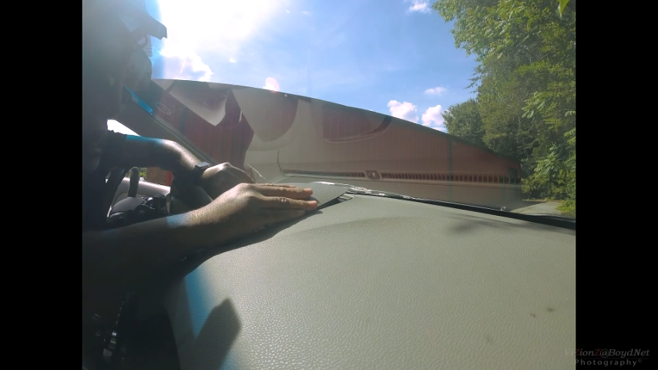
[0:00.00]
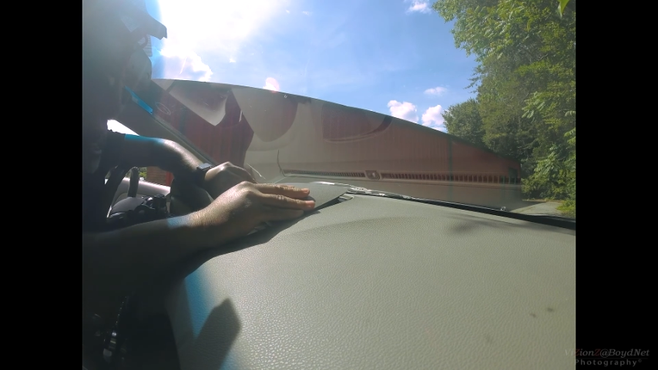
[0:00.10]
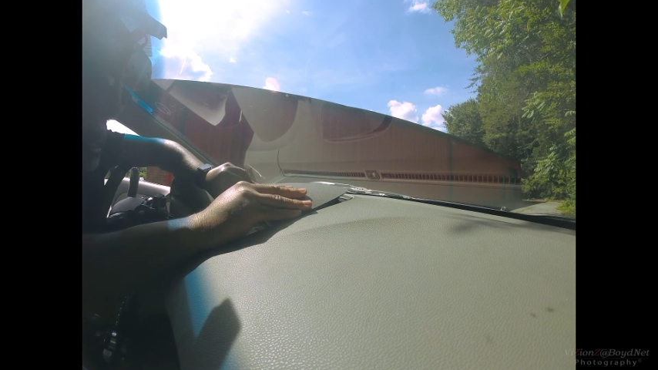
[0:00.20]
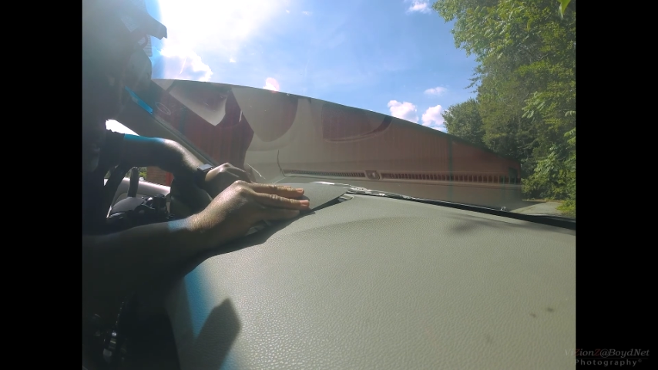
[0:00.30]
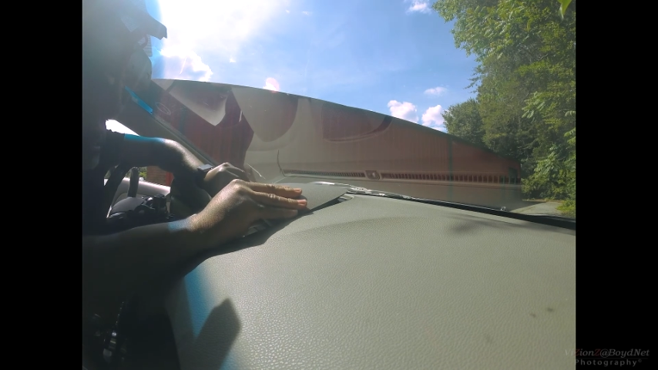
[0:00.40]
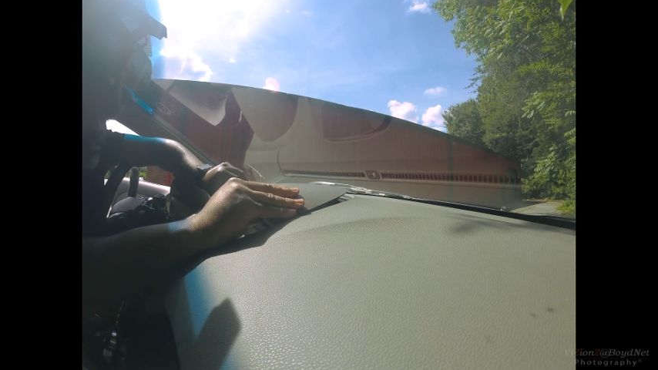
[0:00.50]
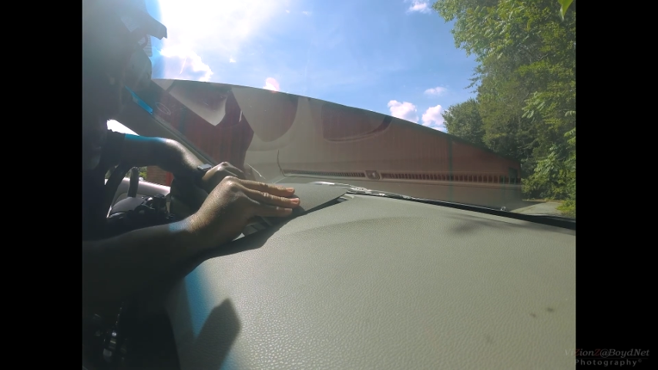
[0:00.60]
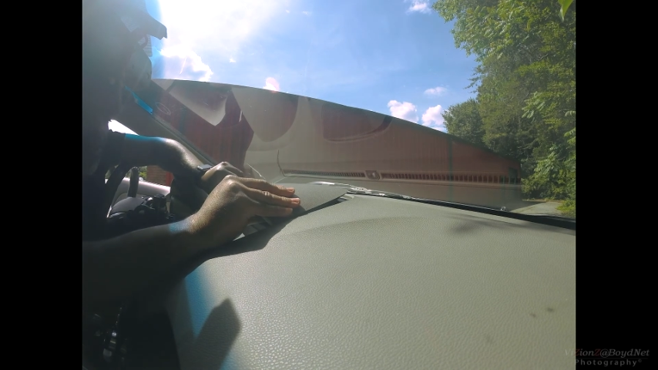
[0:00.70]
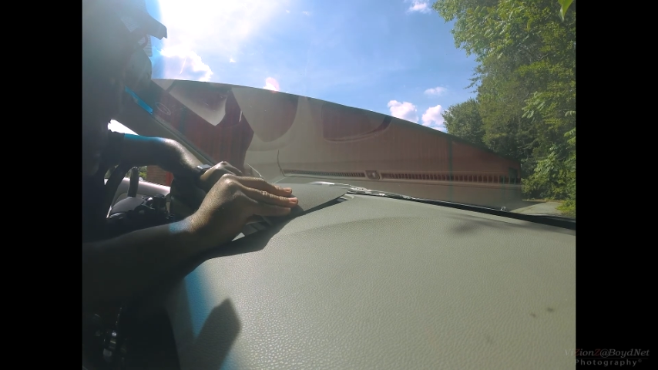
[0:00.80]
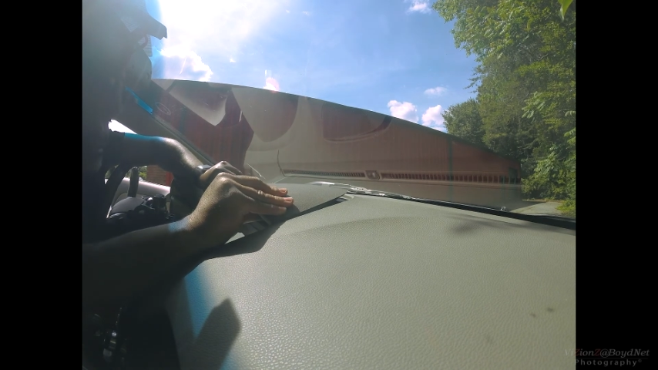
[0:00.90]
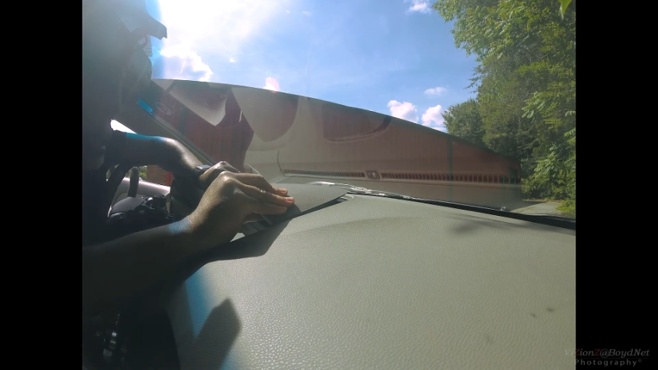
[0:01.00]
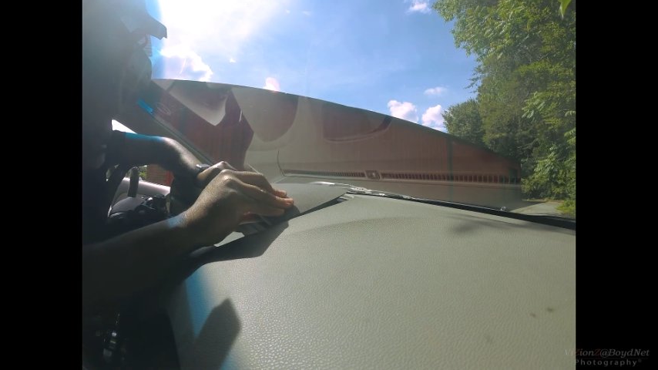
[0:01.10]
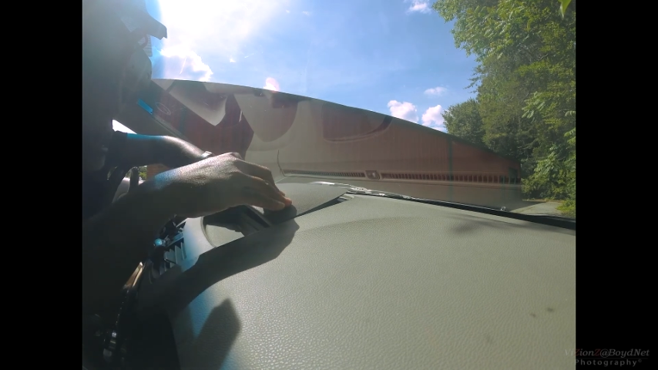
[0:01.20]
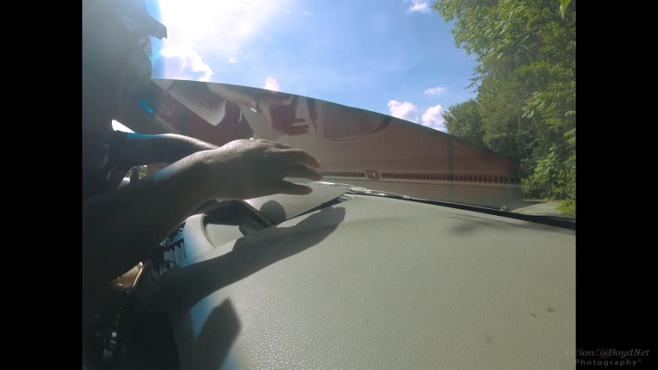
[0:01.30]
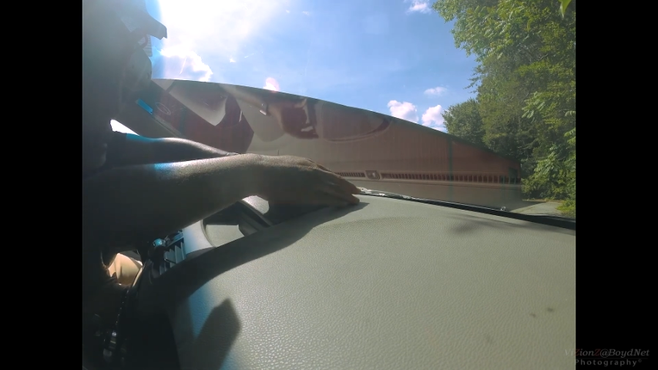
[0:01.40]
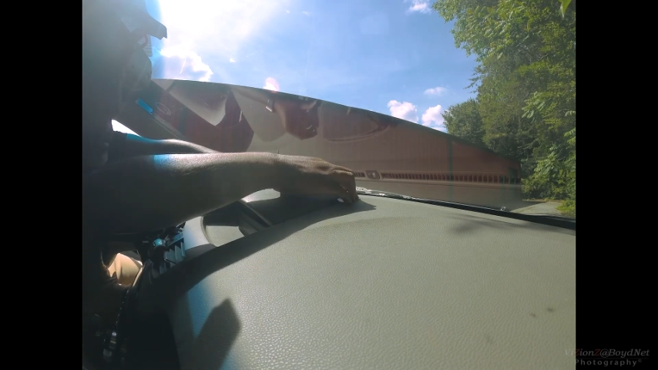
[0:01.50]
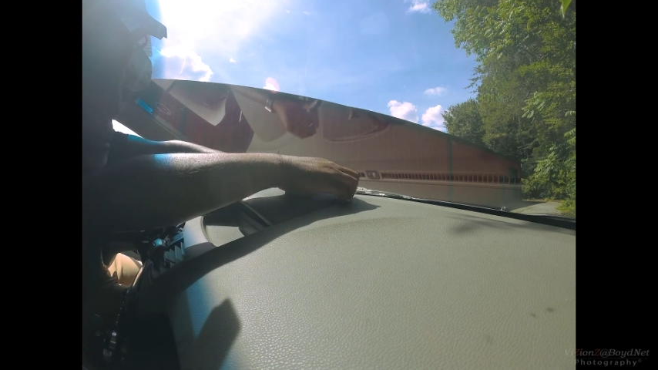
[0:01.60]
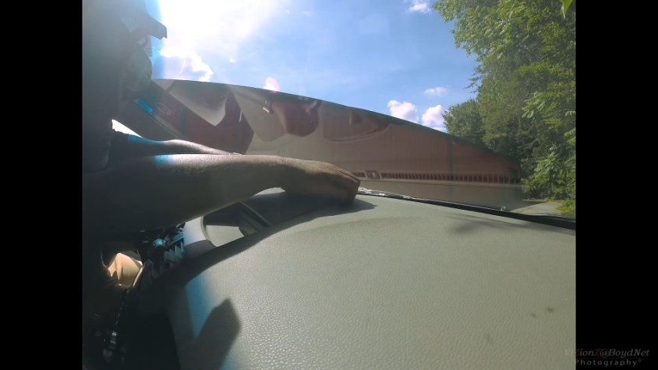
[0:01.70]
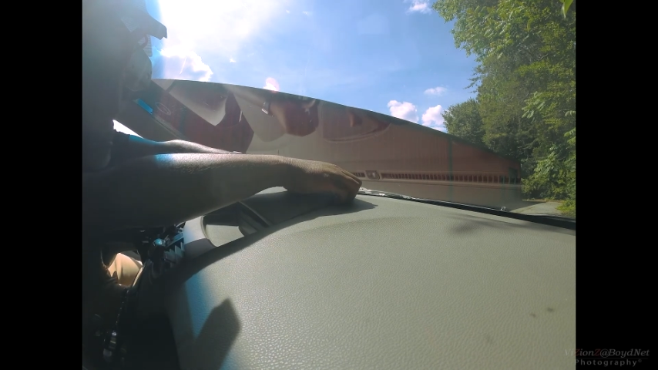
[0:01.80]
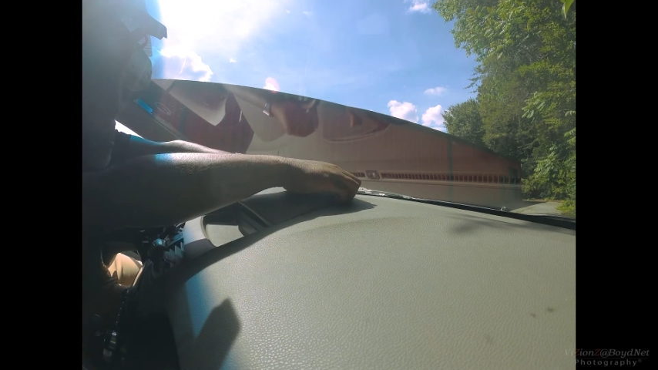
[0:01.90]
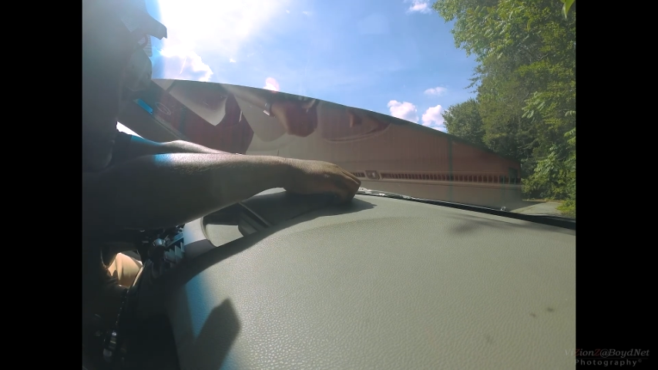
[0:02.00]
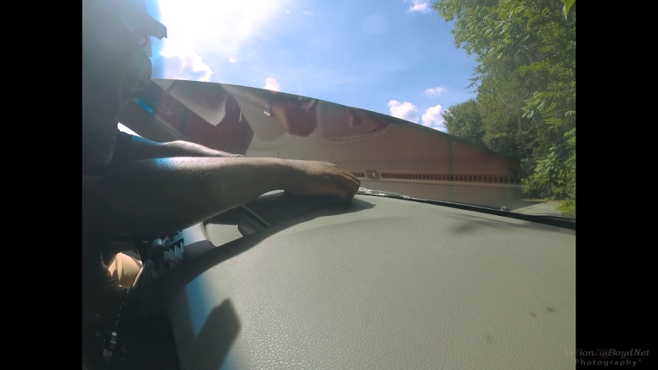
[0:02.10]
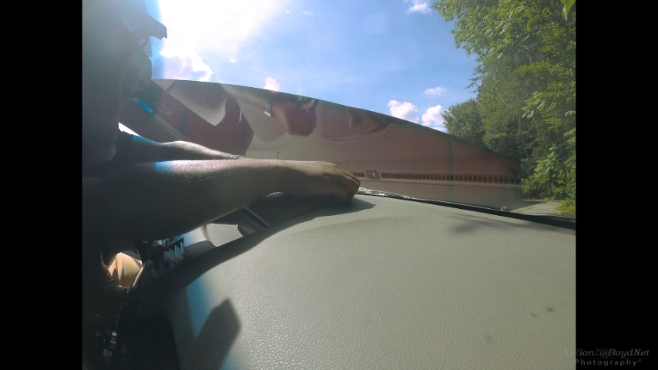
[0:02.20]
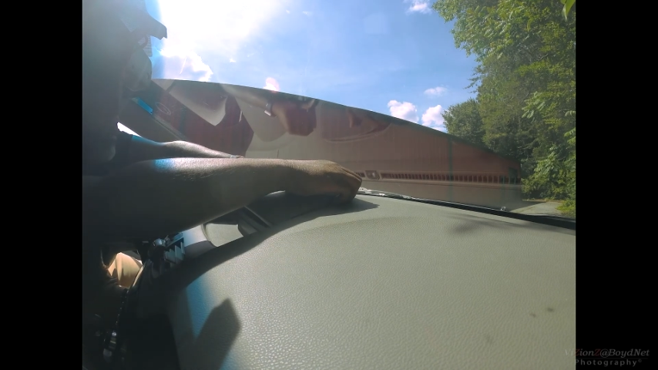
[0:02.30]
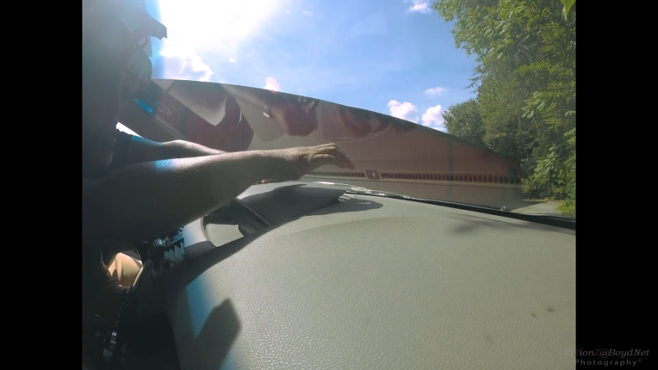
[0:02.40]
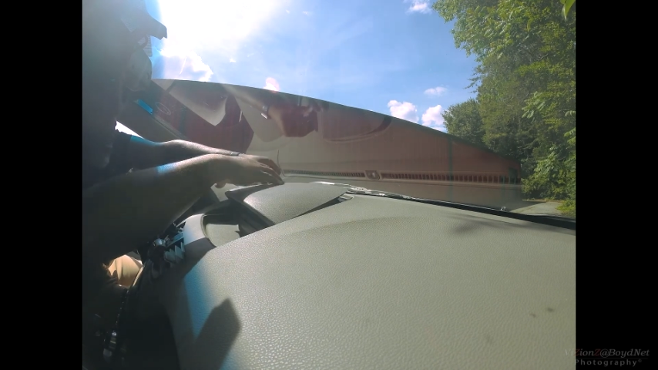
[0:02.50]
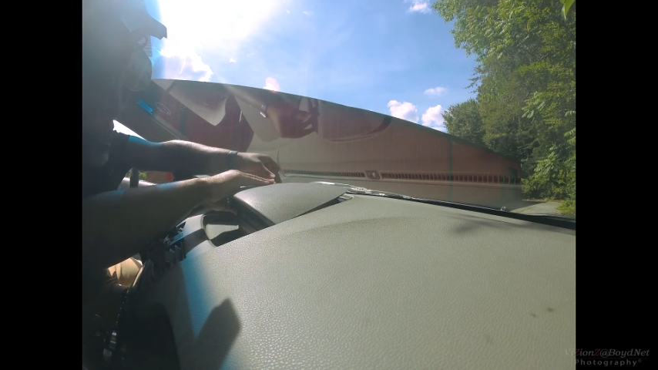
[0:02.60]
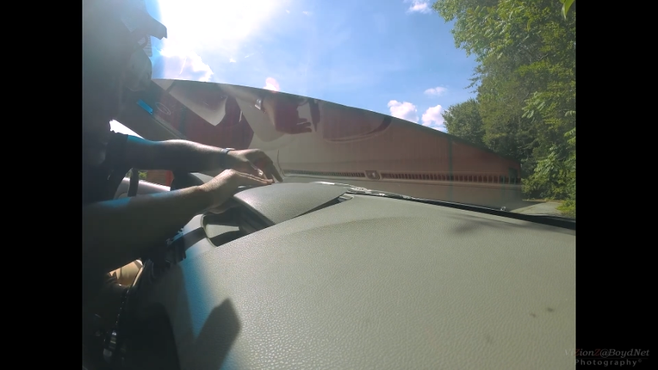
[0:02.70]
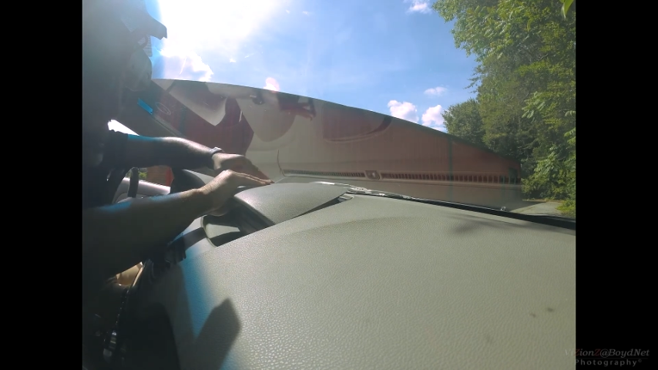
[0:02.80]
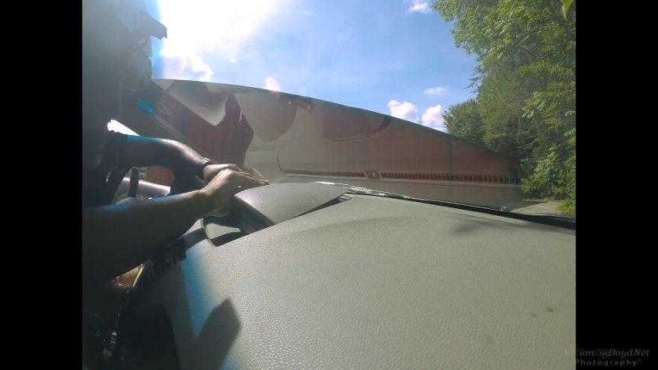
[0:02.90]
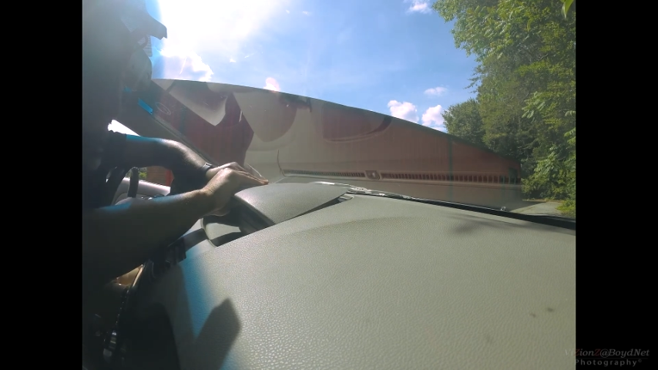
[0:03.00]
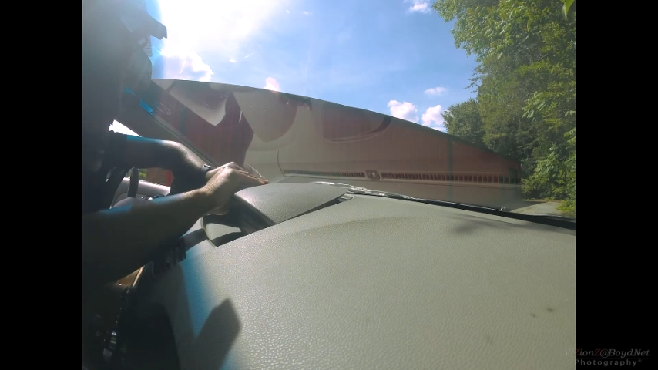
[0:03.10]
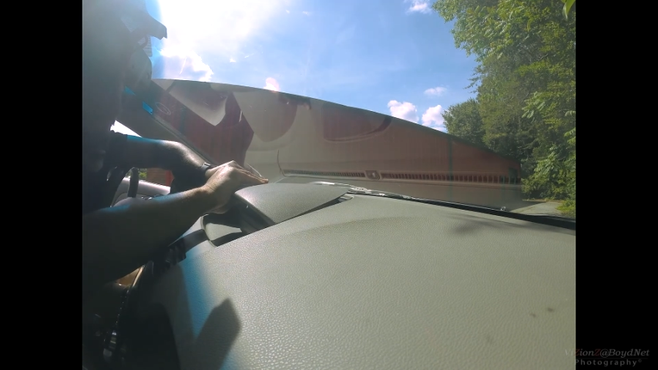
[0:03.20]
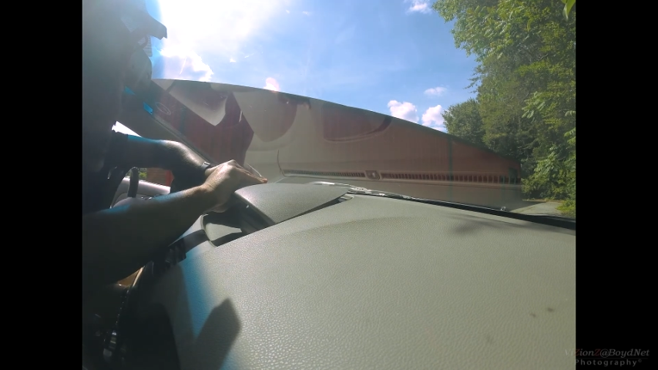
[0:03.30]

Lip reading: Nobody's mouth can be seen.